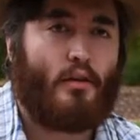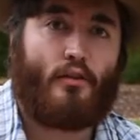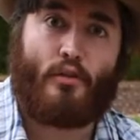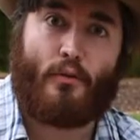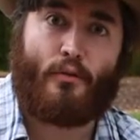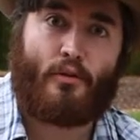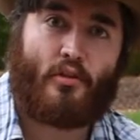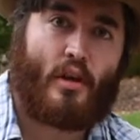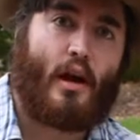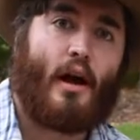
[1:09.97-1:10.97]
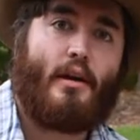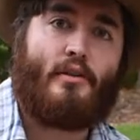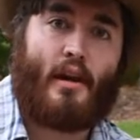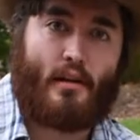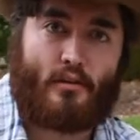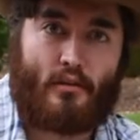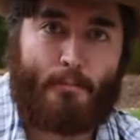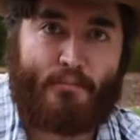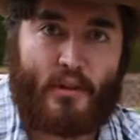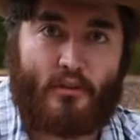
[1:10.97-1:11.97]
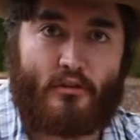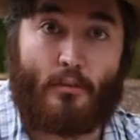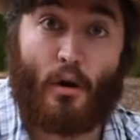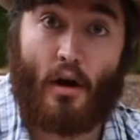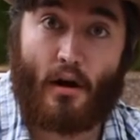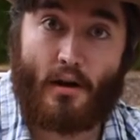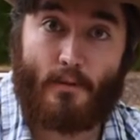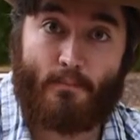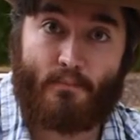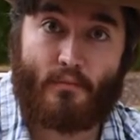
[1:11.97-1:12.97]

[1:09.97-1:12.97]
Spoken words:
So the first thing I taste is some honey,